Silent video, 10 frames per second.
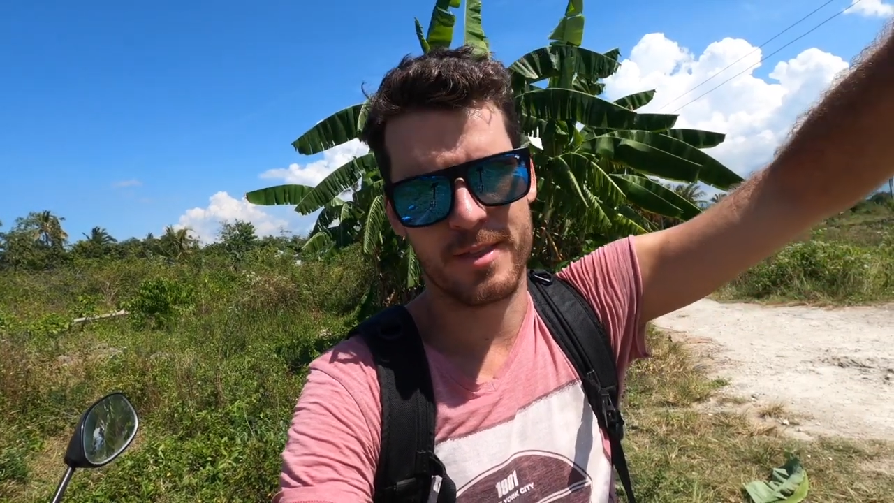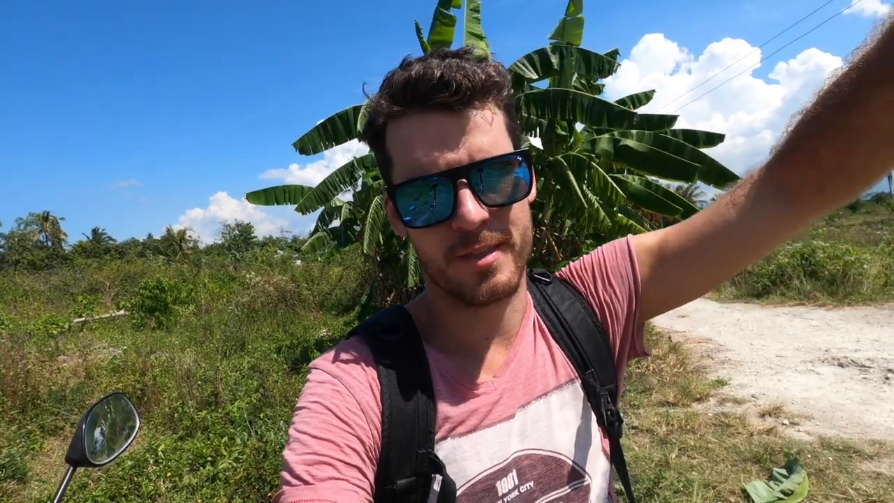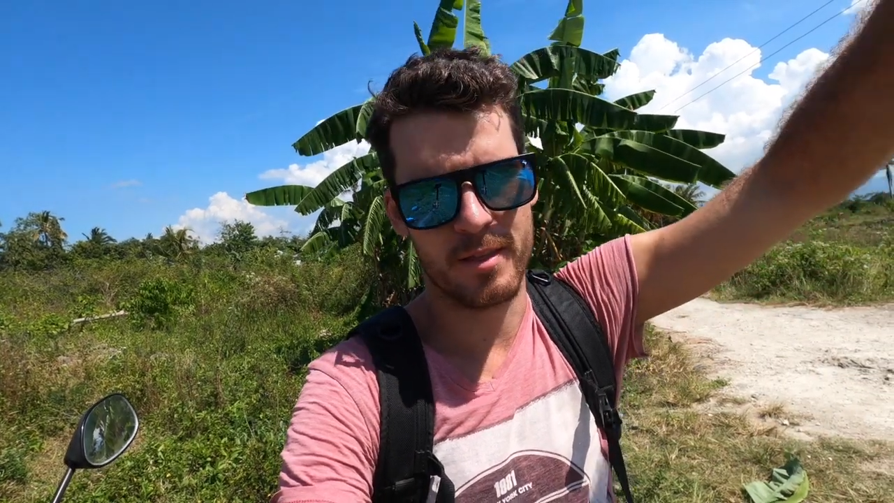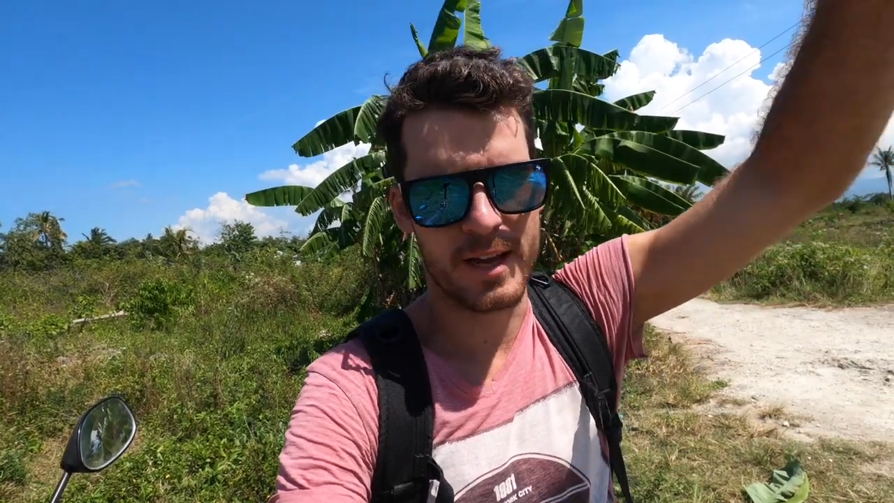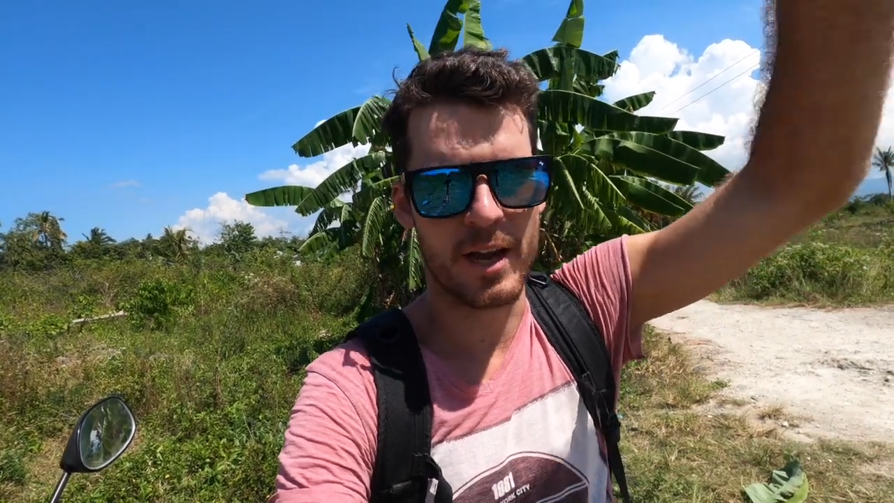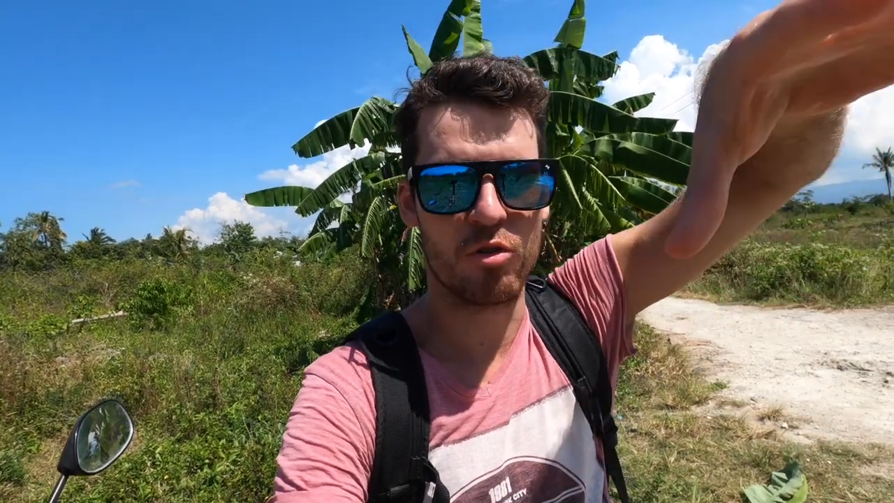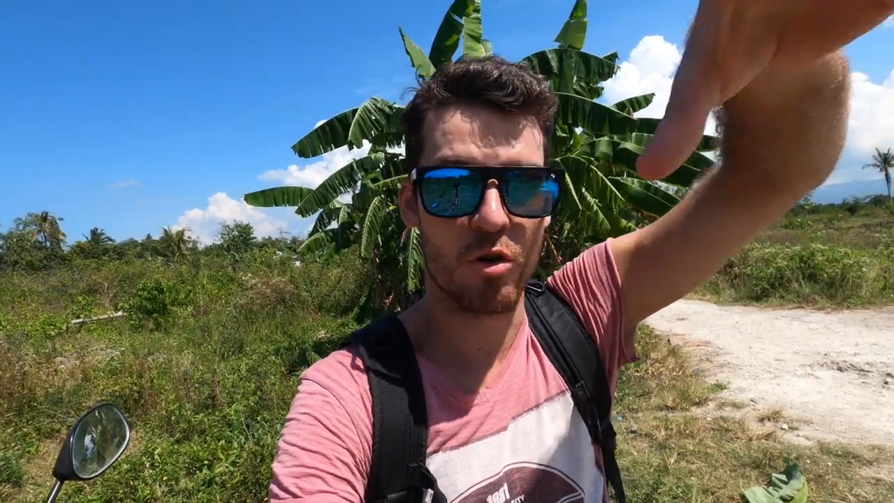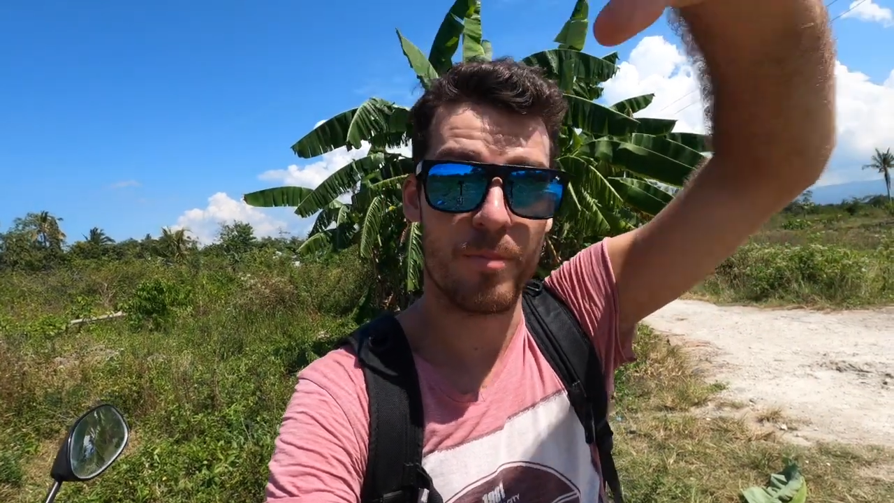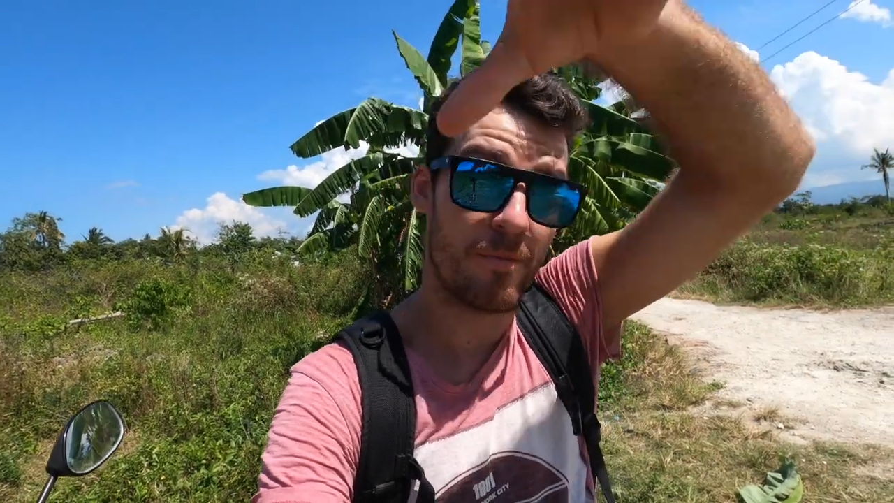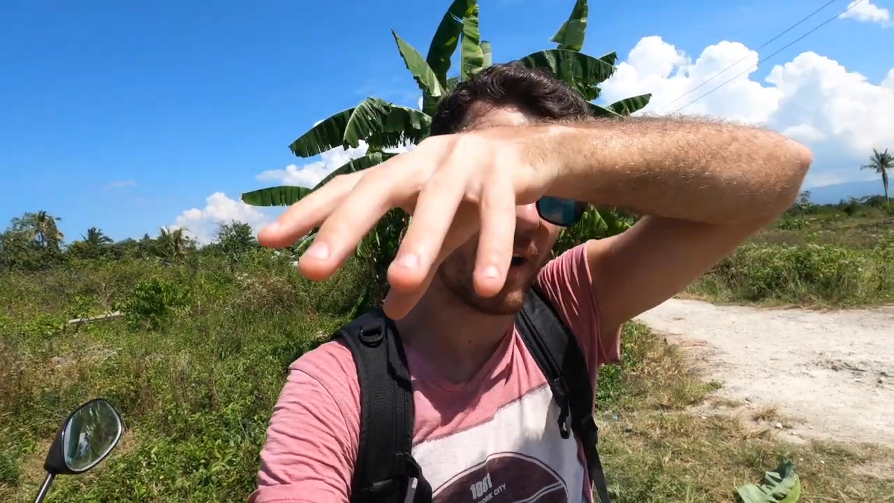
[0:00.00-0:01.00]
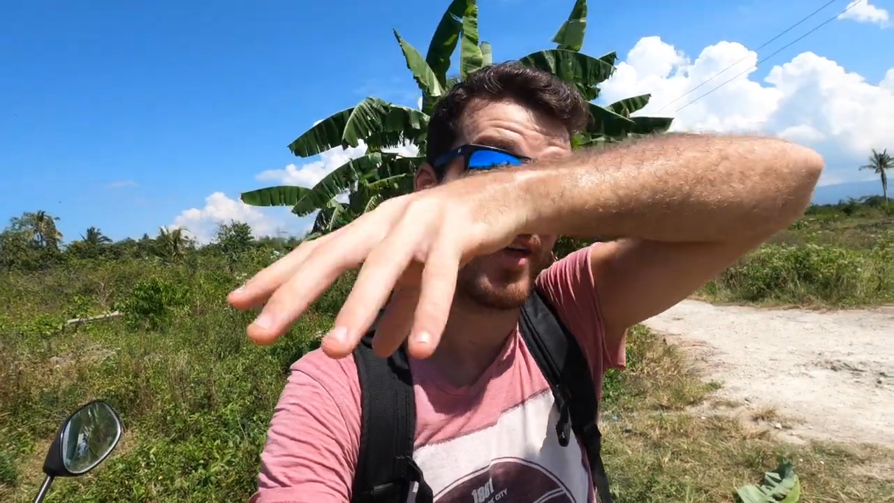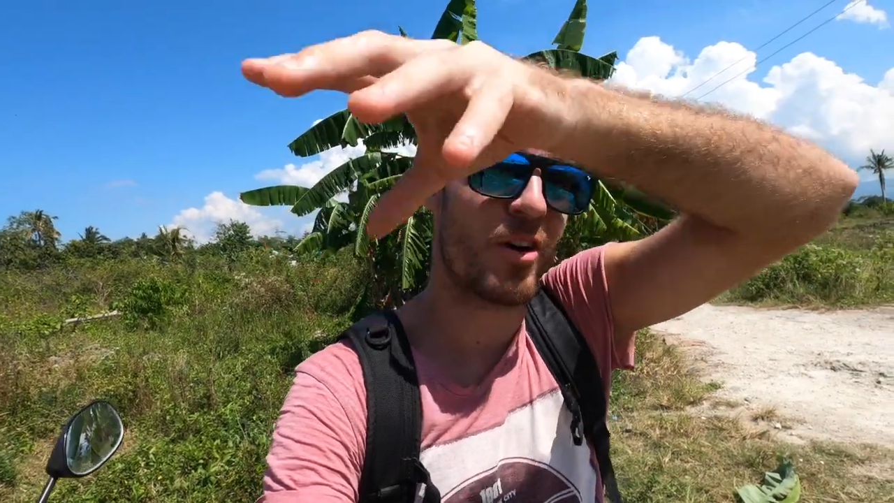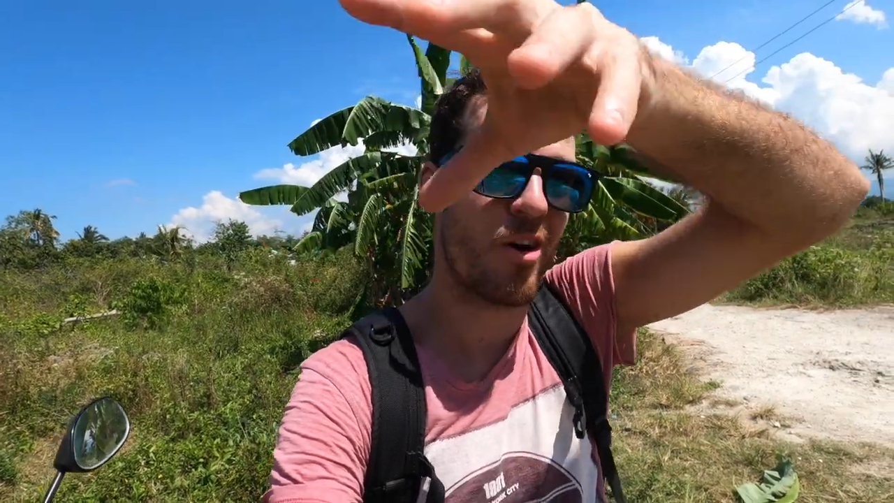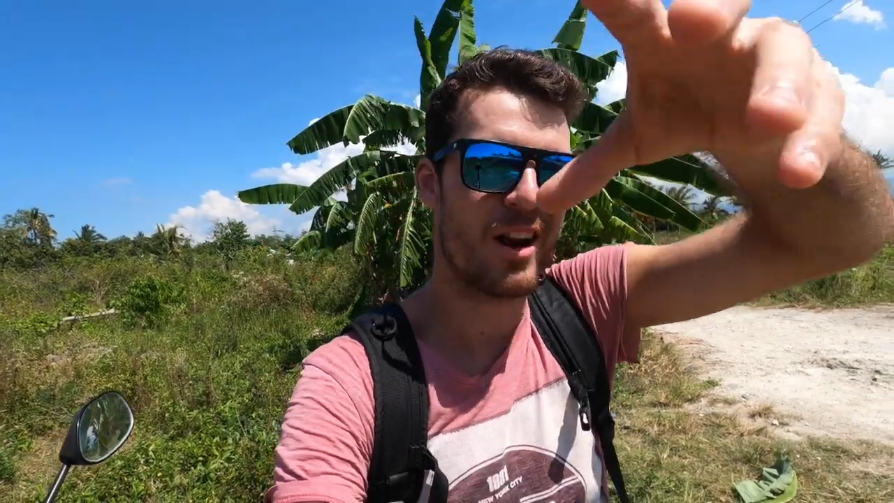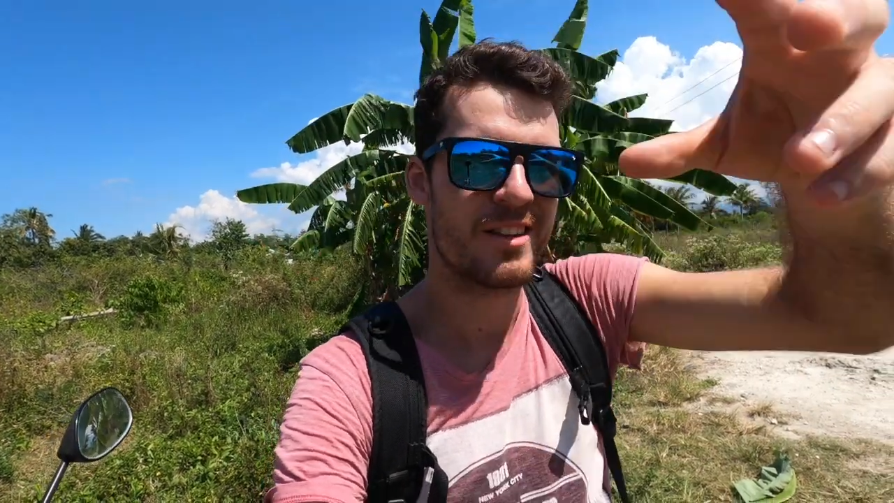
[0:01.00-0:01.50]
like a group of
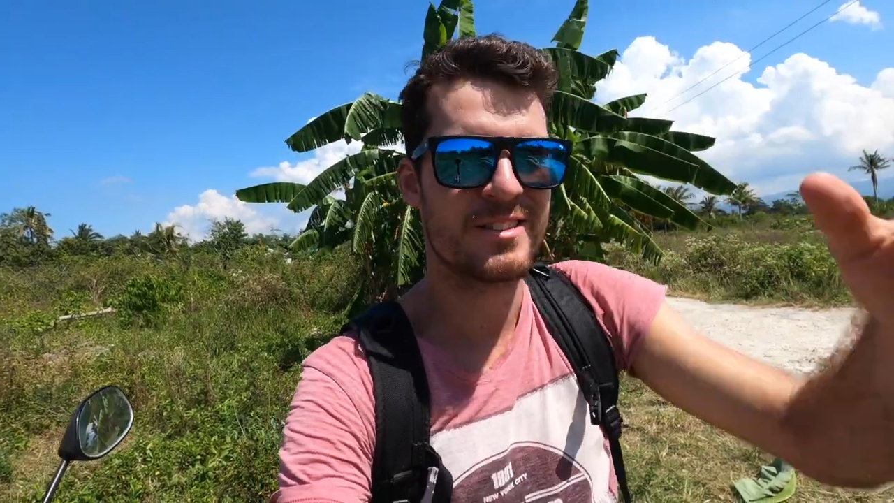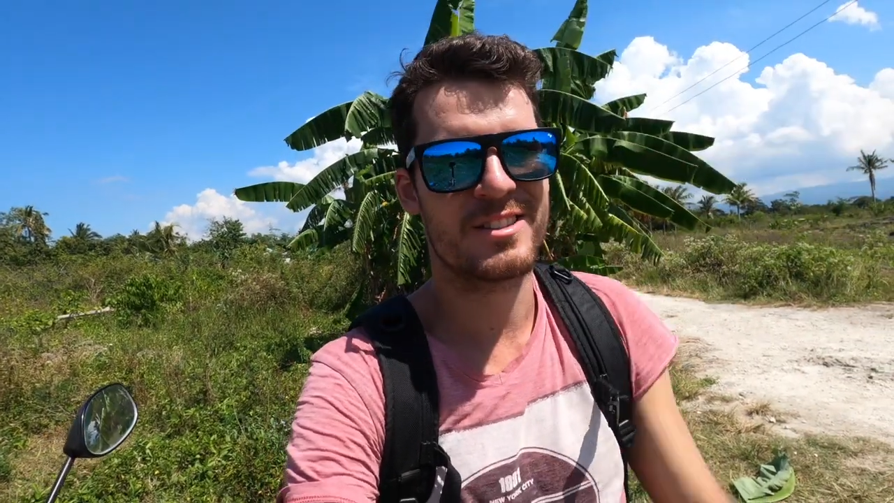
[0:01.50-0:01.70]
other islands.